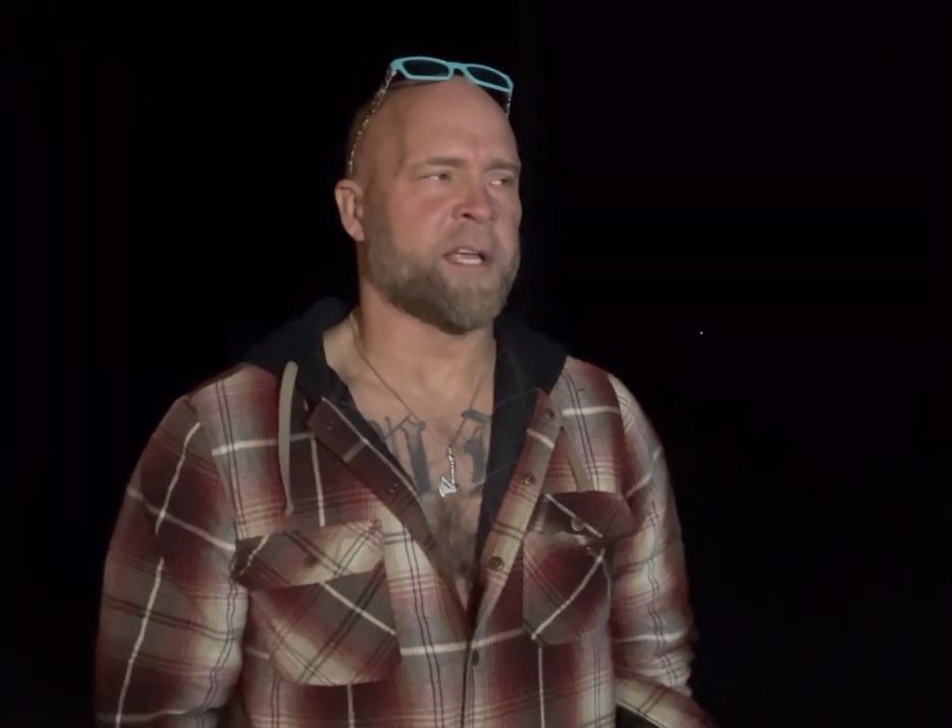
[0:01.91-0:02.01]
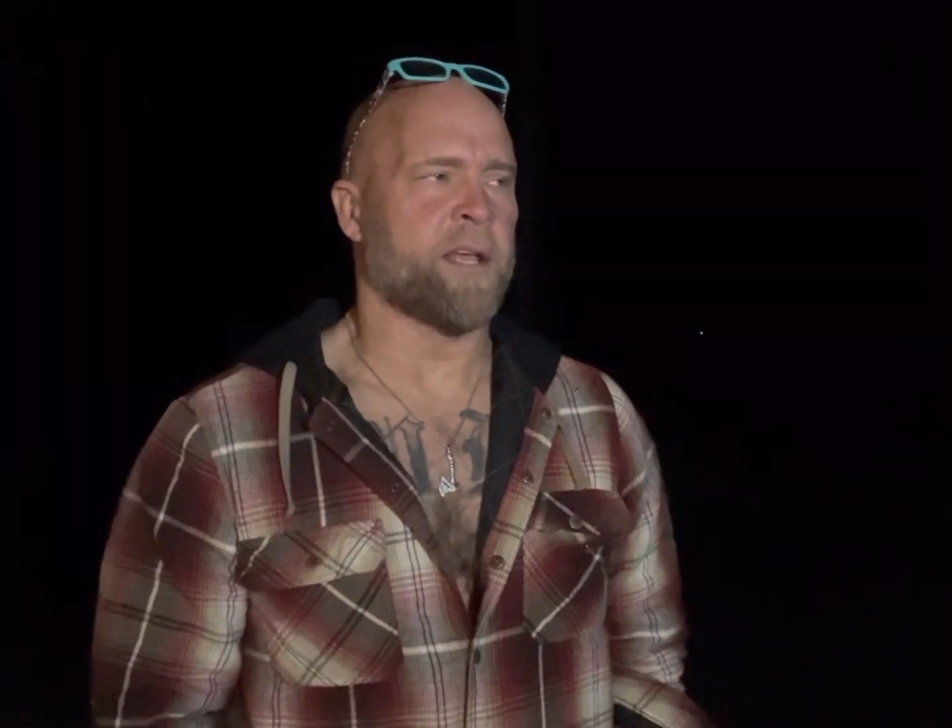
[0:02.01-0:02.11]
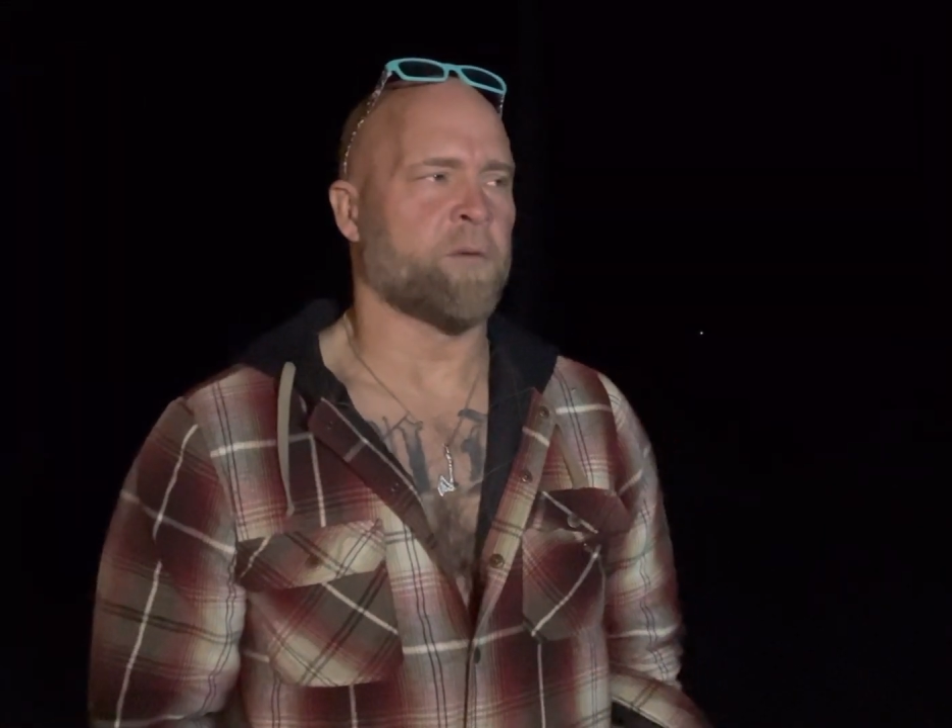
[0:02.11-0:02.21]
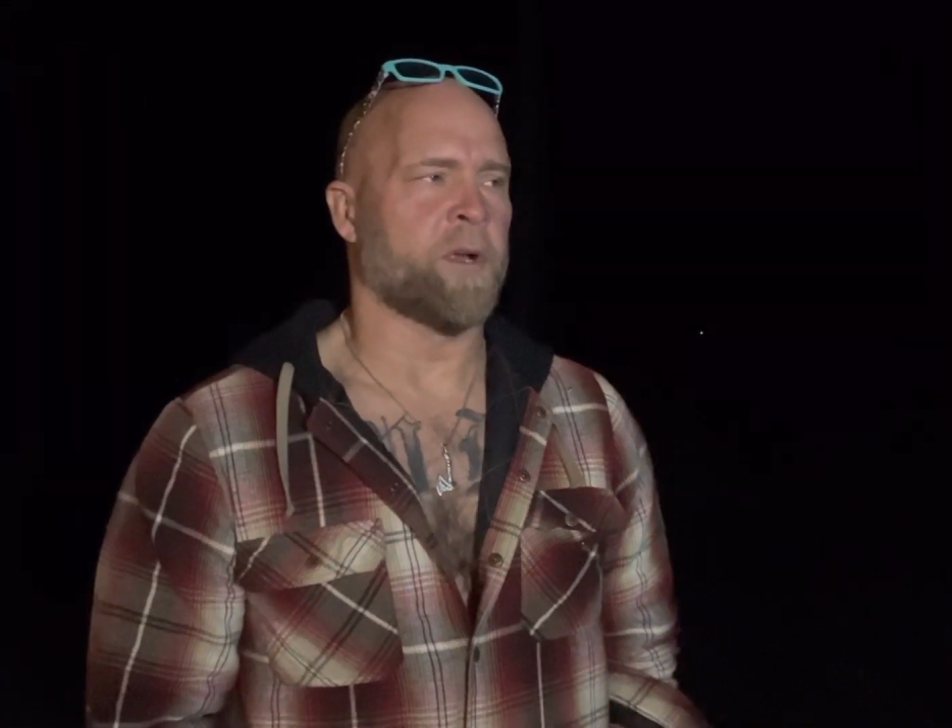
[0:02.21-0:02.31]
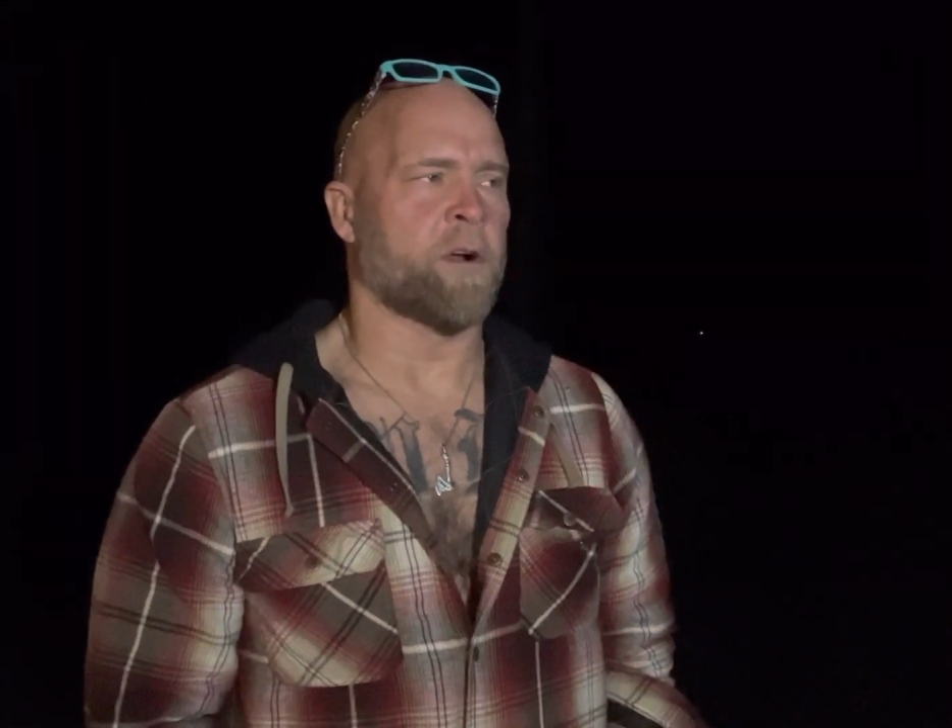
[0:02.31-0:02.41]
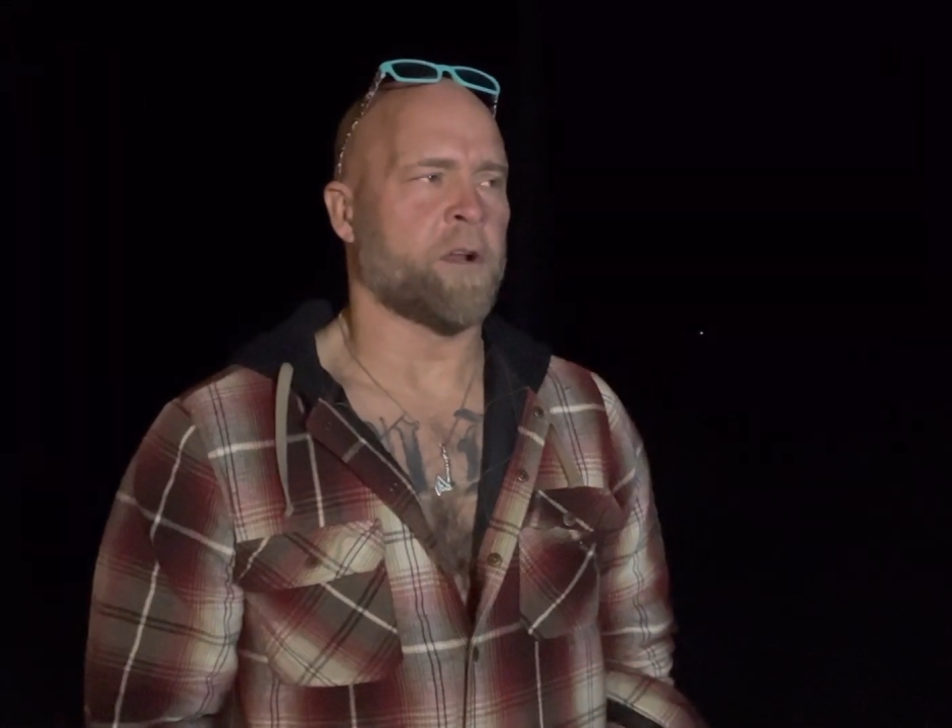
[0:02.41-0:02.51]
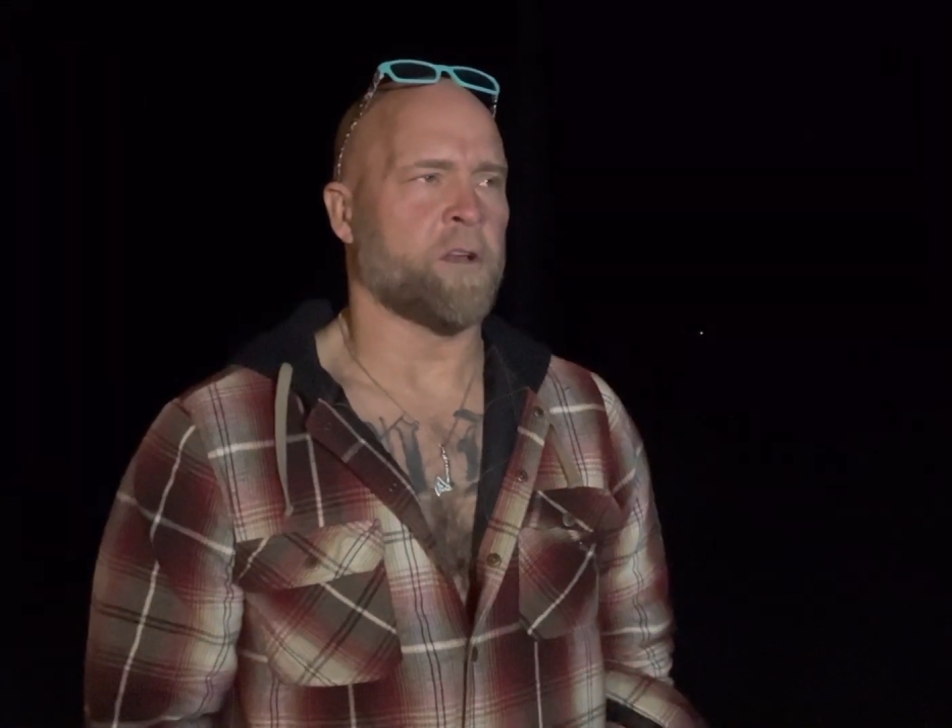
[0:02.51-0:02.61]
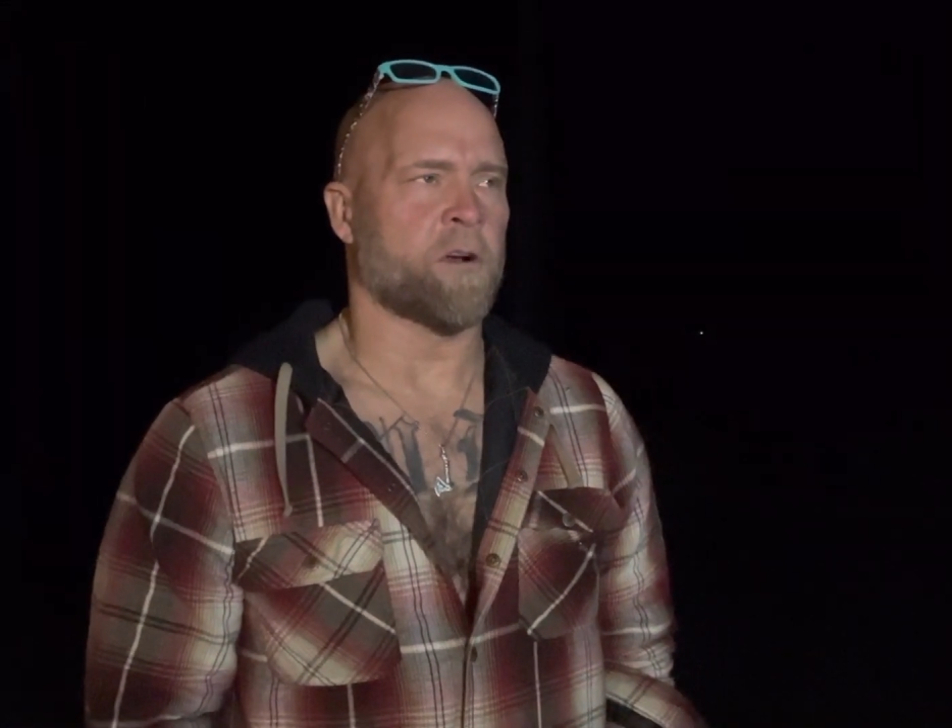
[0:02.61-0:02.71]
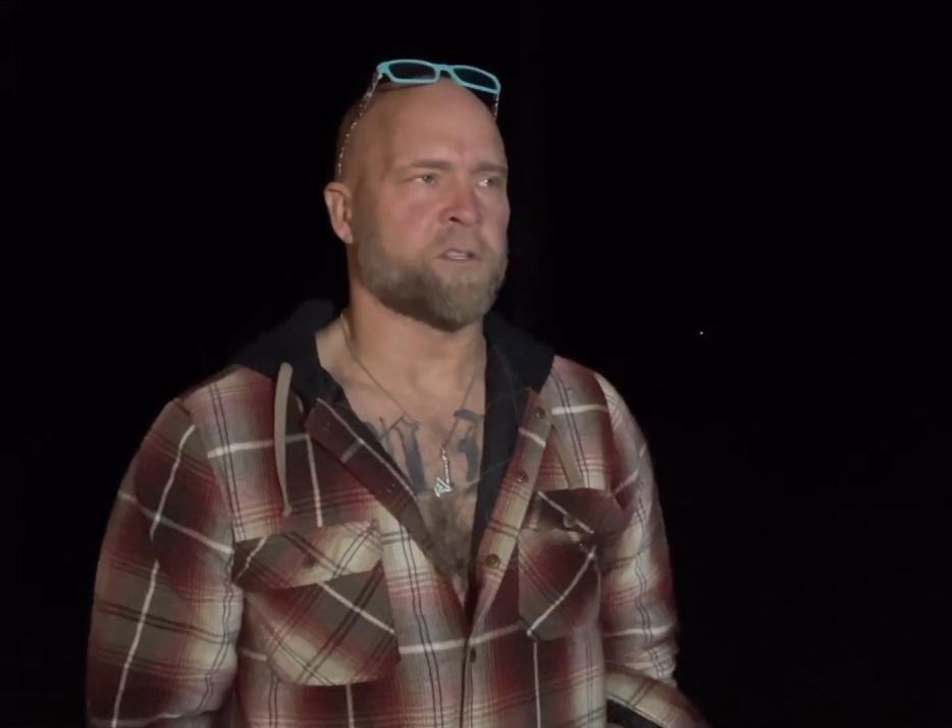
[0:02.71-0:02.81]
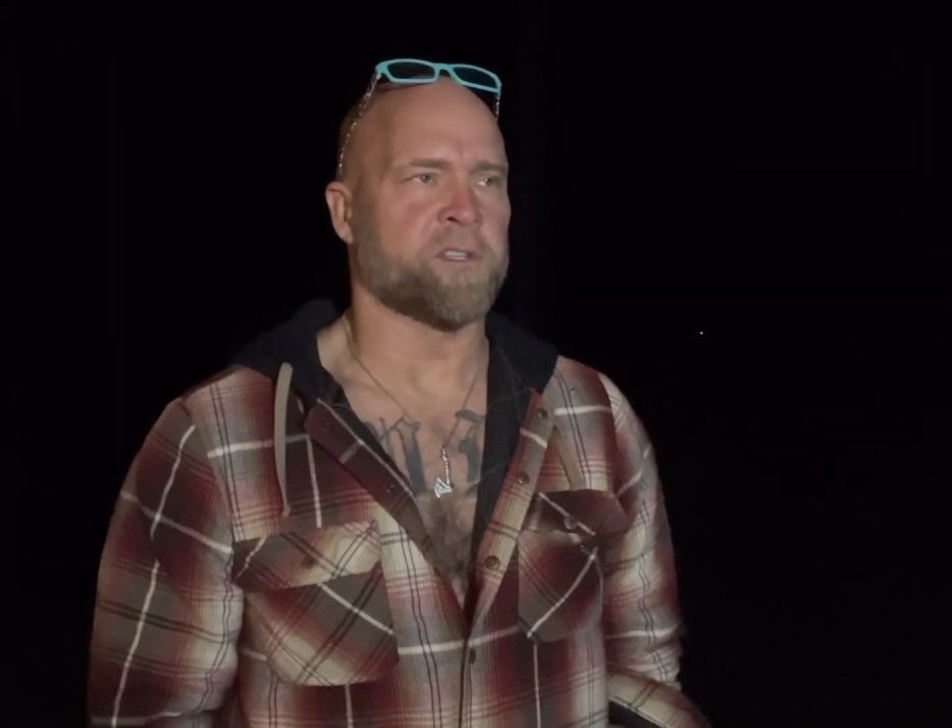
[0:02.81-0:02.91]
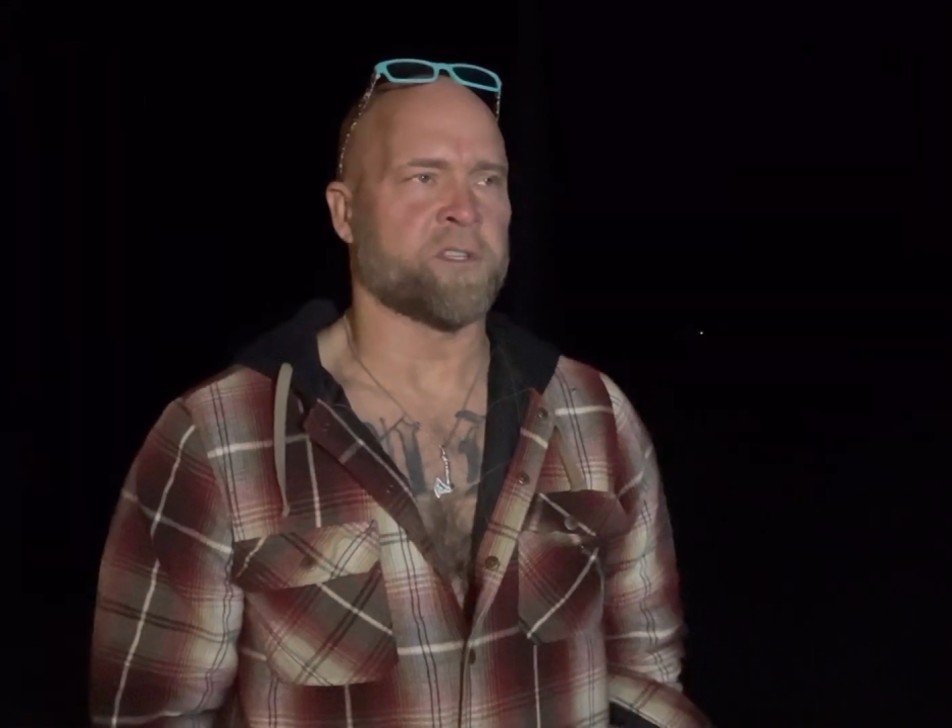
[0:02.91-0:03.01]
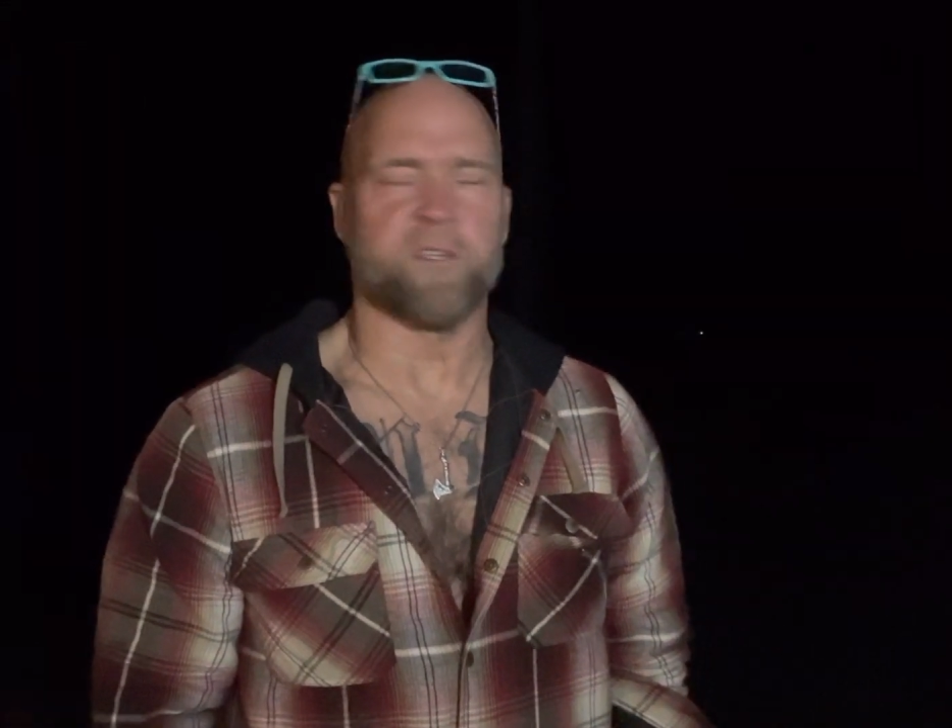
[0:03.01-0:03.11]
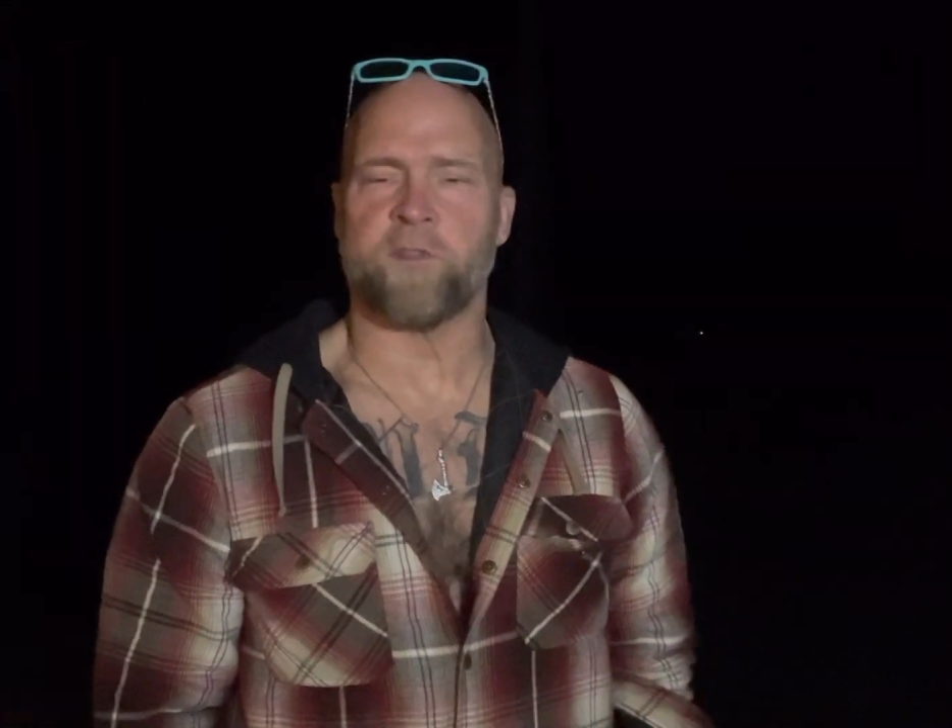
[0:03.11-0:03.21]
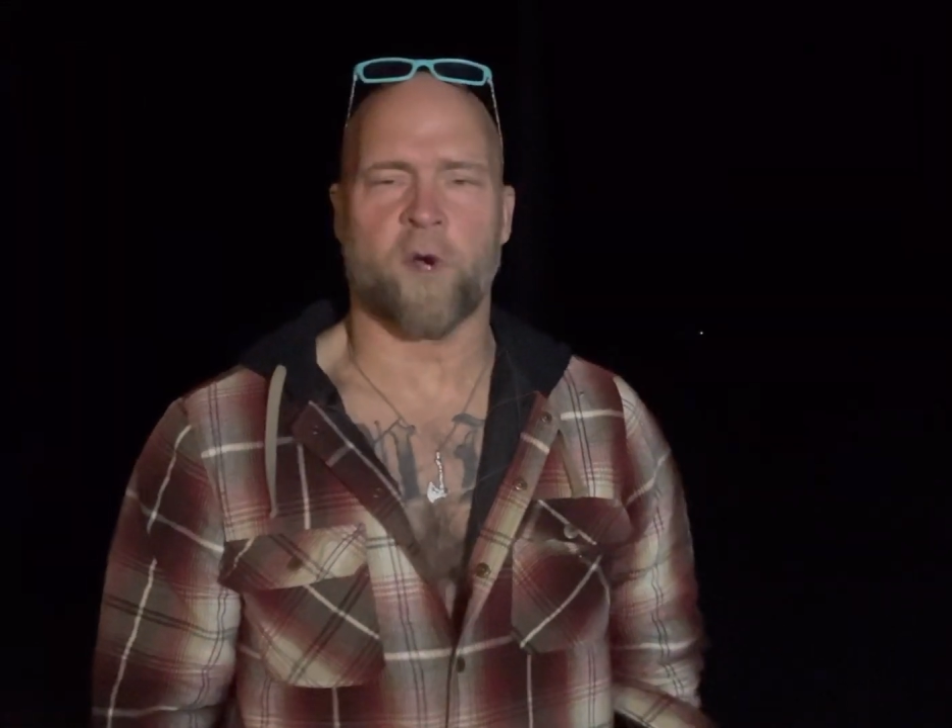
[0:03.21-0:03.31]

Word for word: get regarding narcissists,